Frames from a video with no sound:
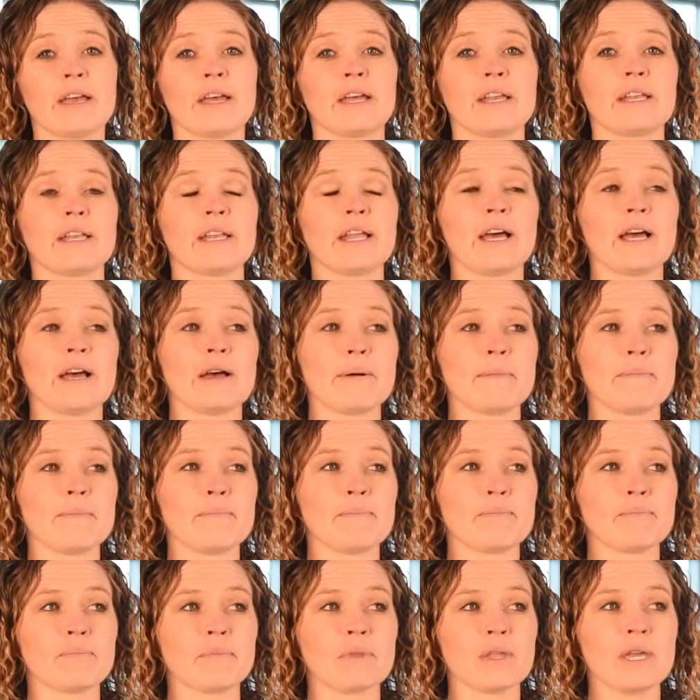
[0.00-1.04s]
And
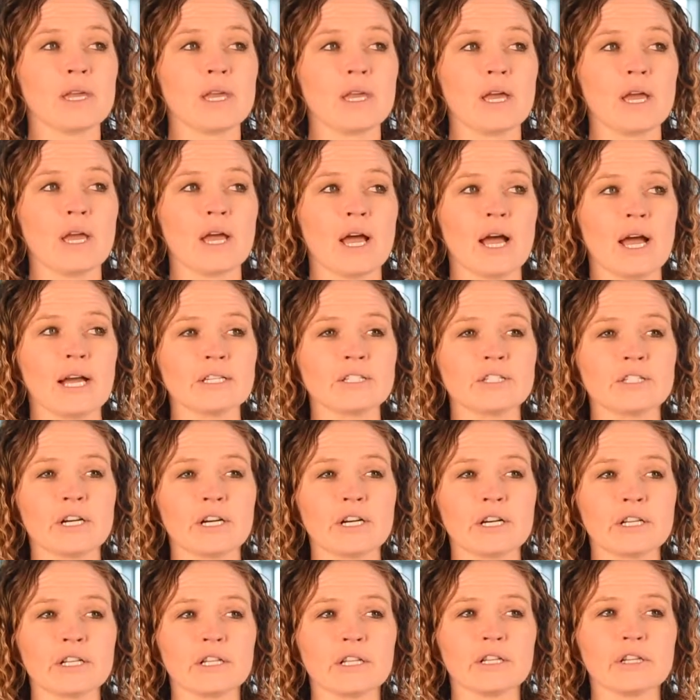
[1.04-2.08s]
I
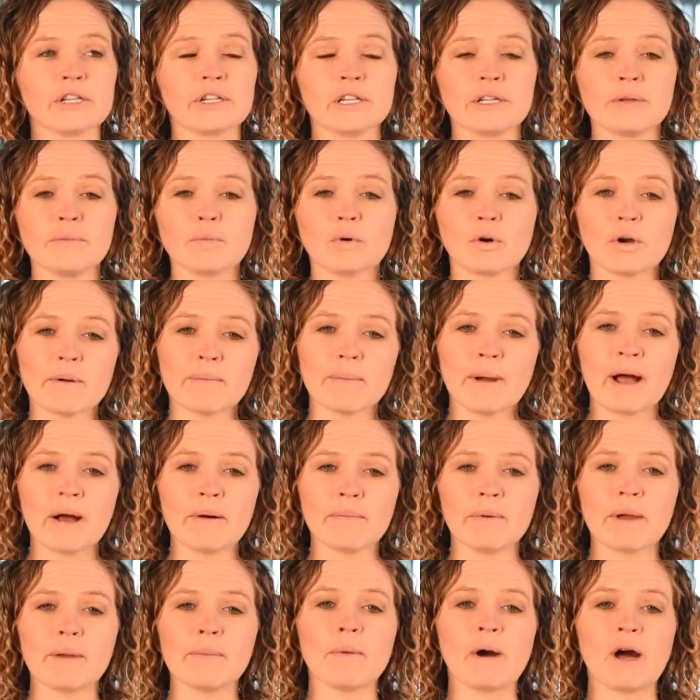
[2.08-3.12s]
started learning more
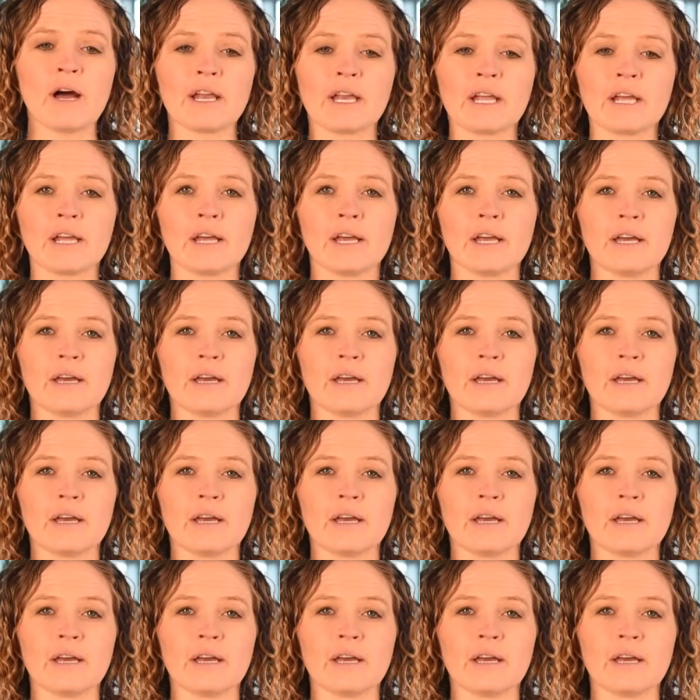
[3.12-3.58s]
about my body.